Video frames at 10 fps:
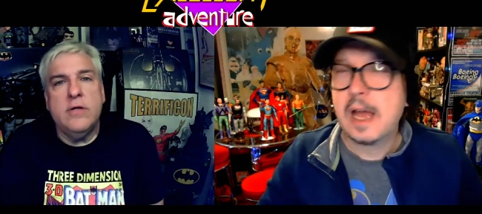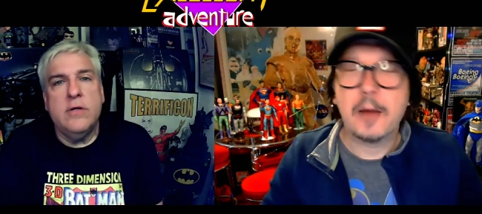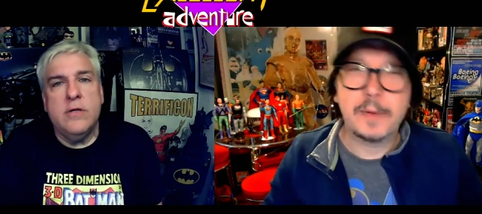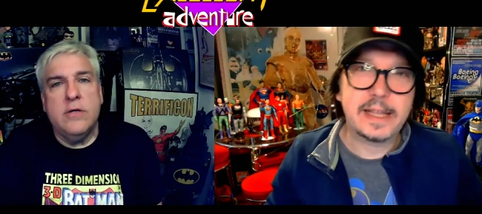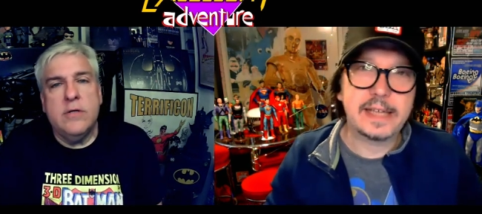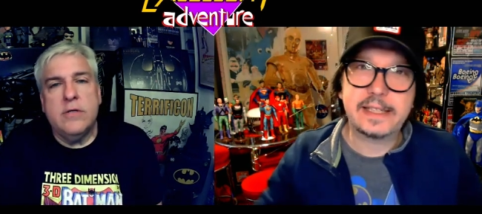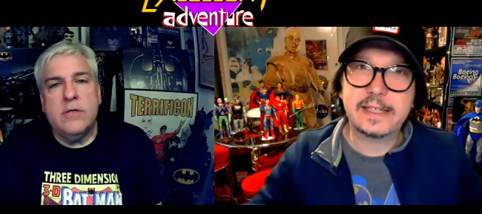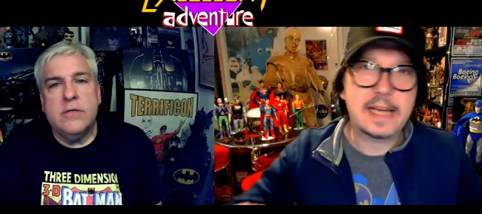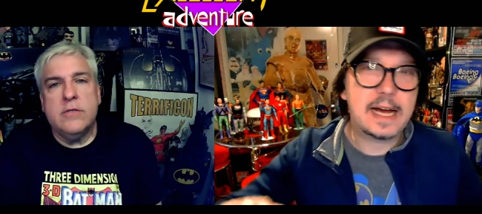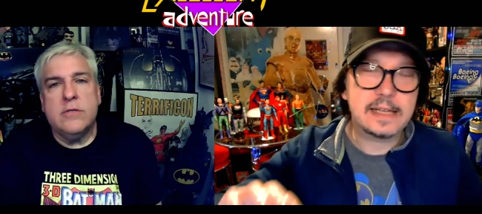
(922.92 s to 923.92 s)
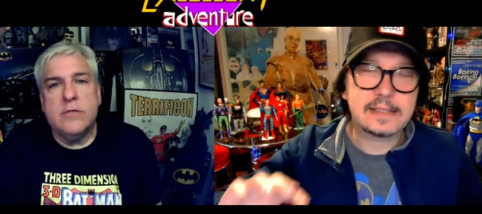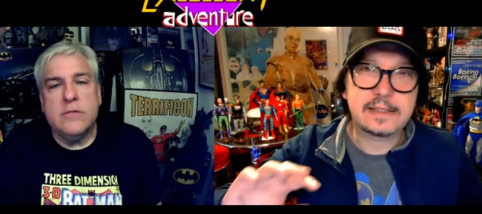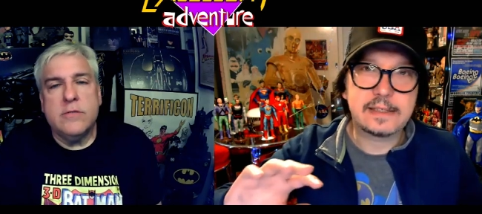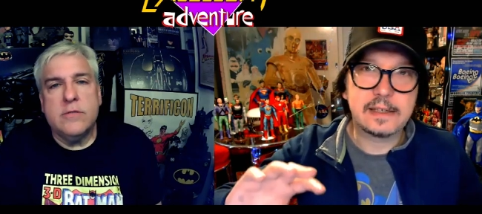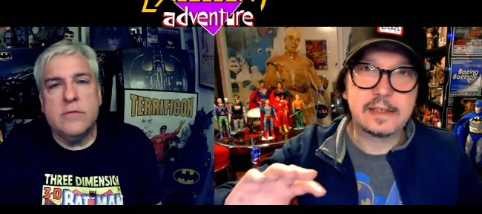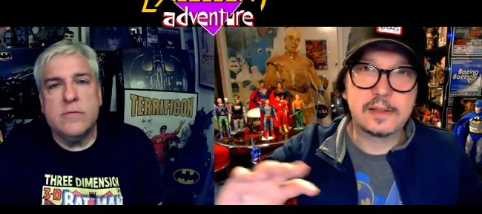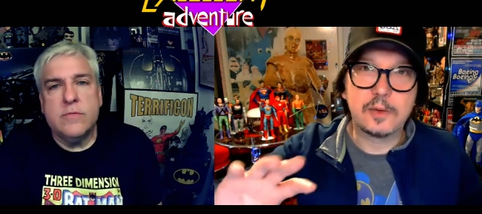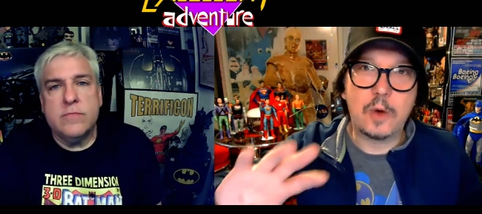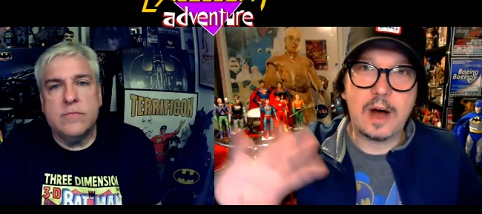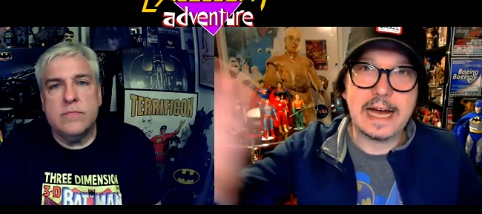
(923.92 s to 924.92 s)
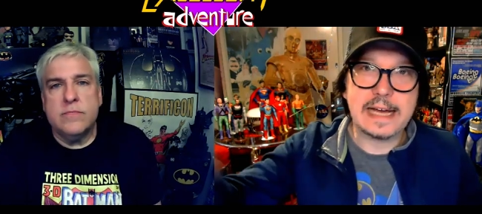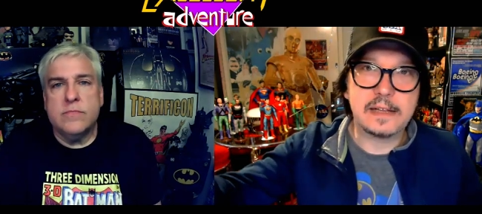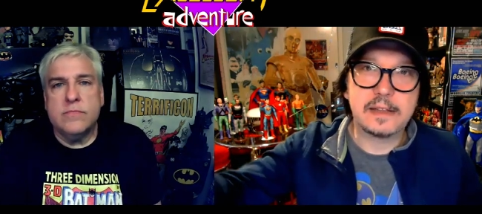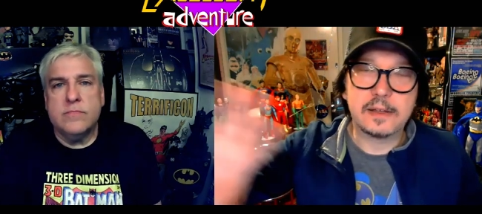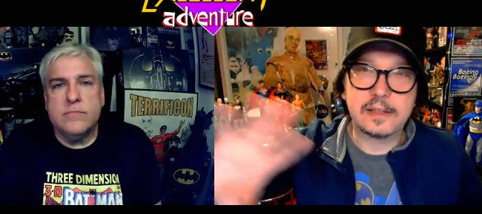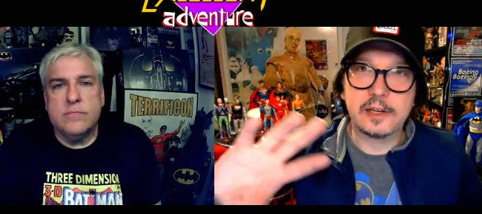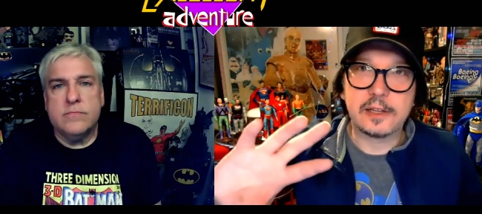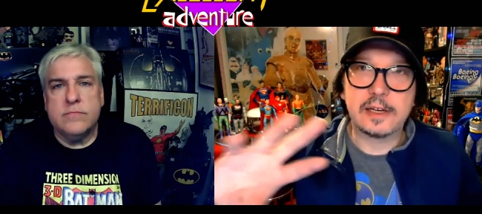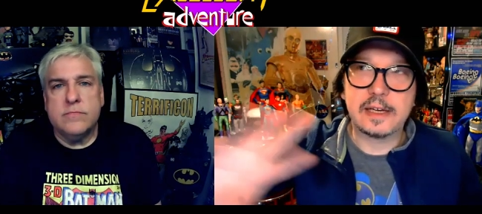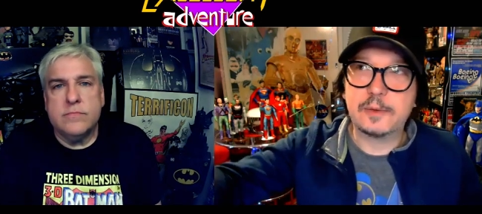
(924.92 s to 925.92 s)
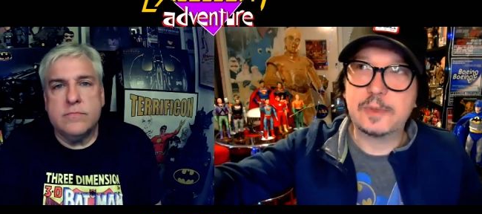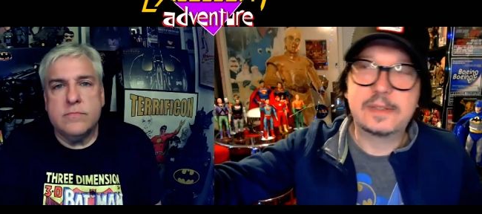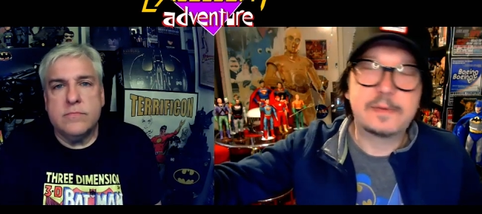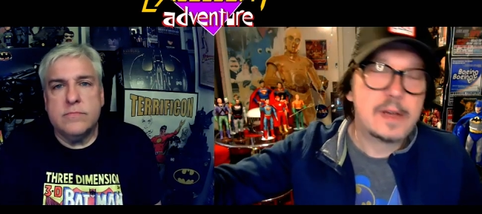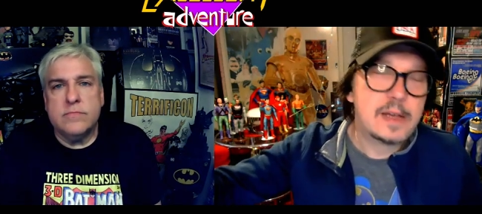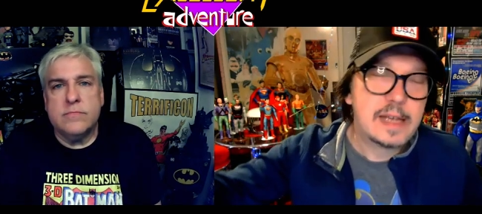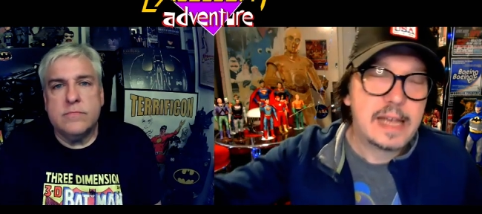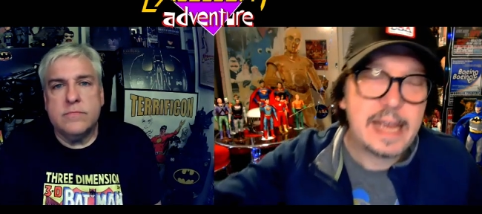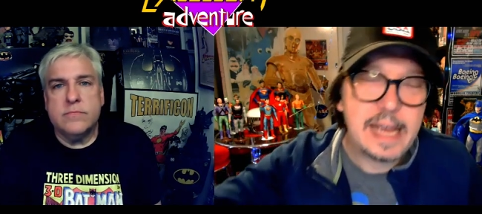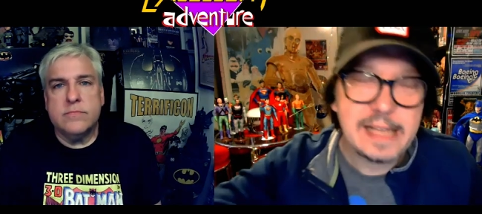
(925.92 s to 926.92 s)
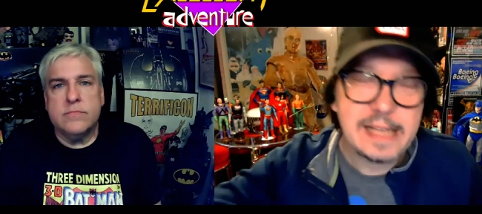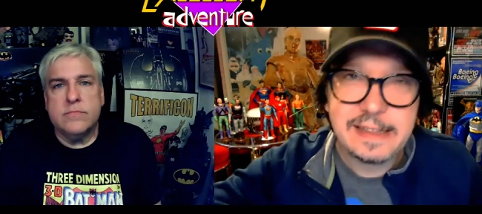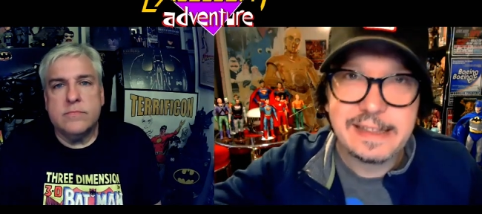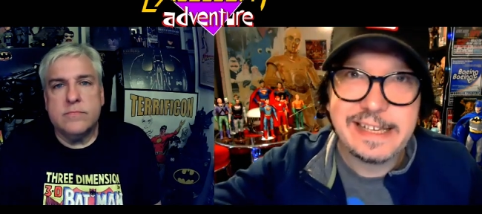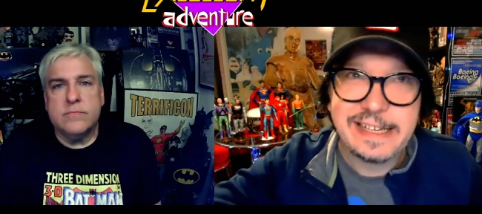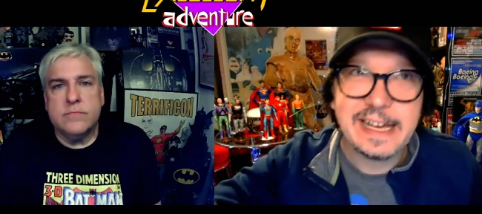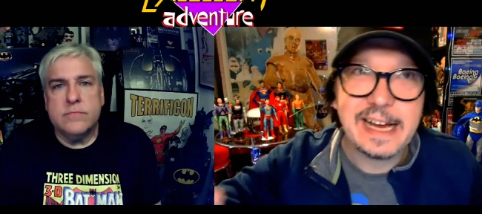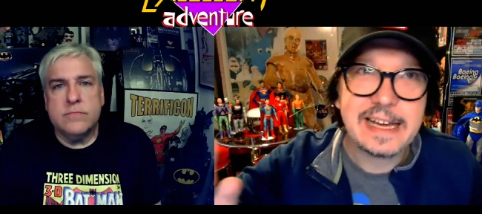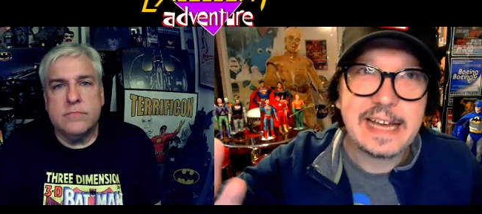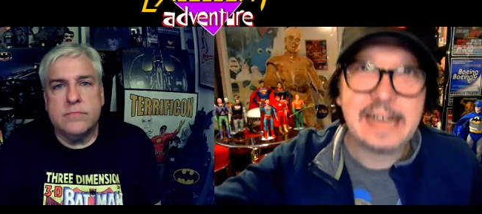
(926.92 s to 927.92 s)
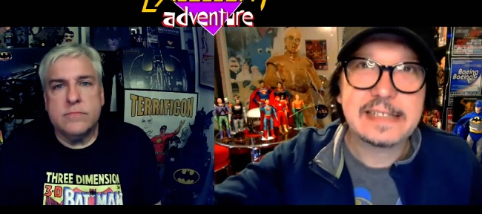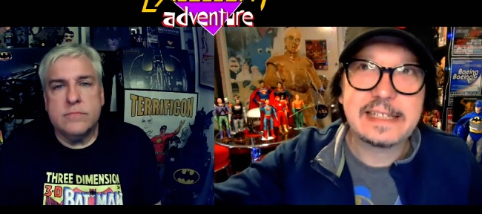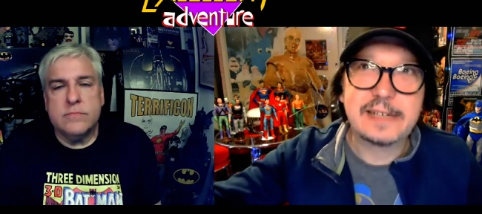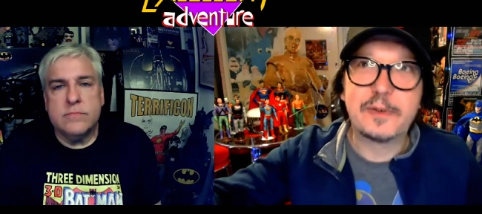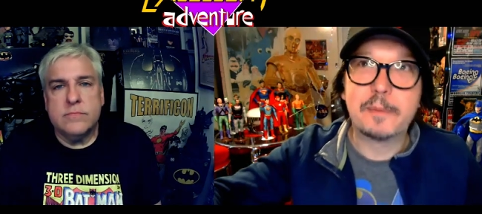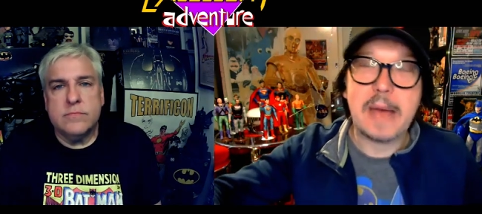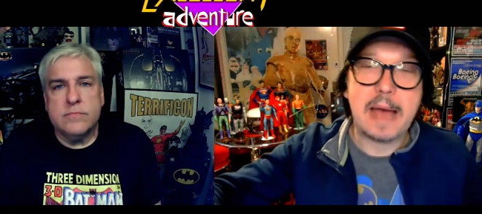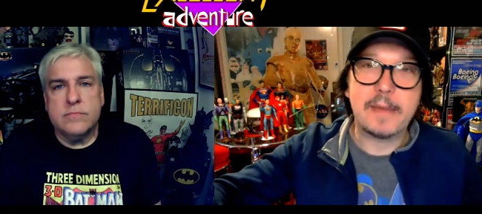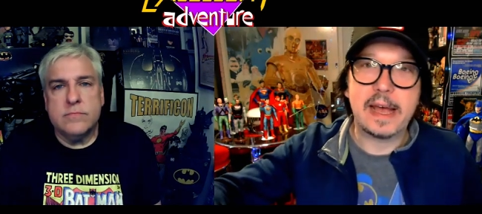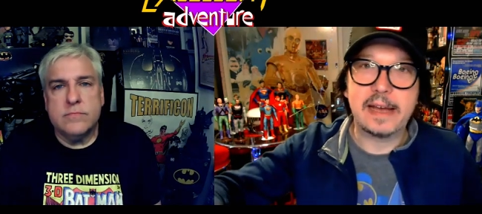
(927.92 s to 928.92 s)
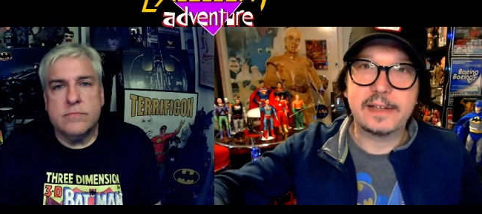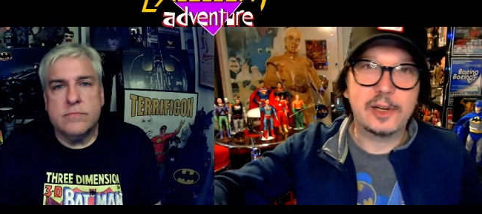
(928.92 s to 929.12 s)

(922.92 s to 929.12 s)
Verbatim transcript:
Speaker 1: I mean, they did cast the why the you know the it was the uh, casting for Batman.